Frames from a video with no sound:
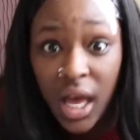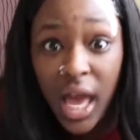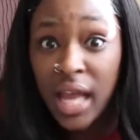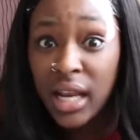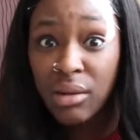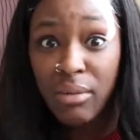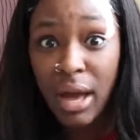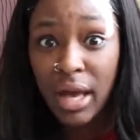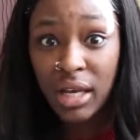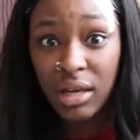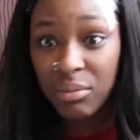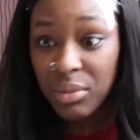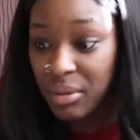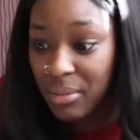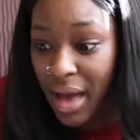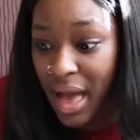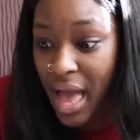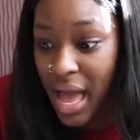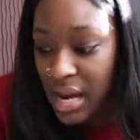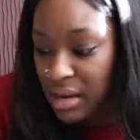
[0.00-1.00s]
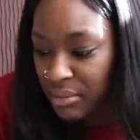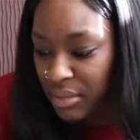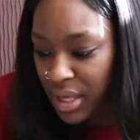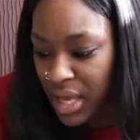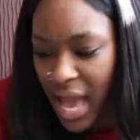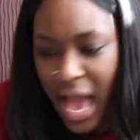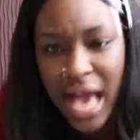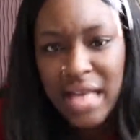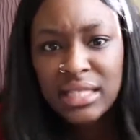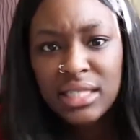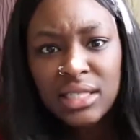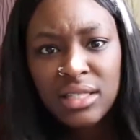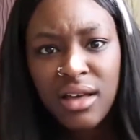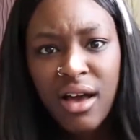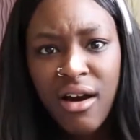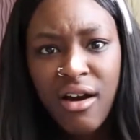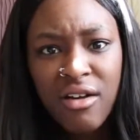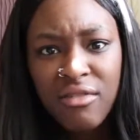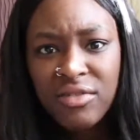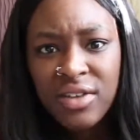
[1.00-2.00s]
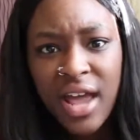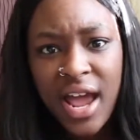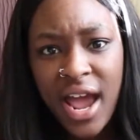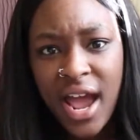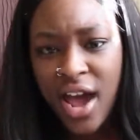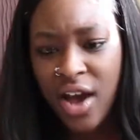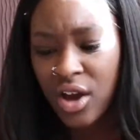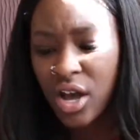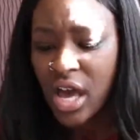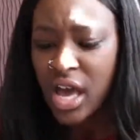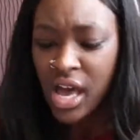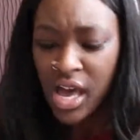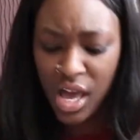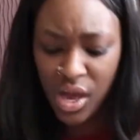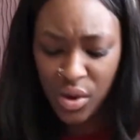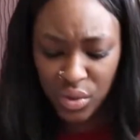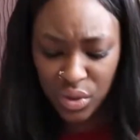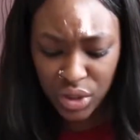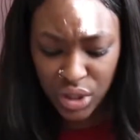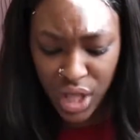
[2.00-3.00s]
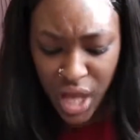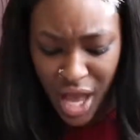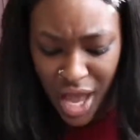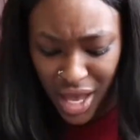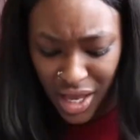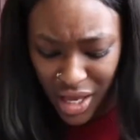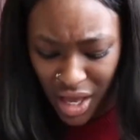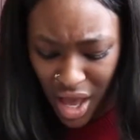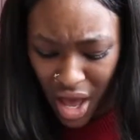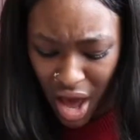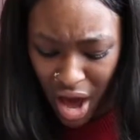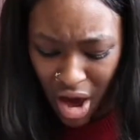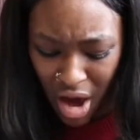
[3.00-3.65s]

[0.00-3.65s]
anybody can be my enemy as of now. He was like,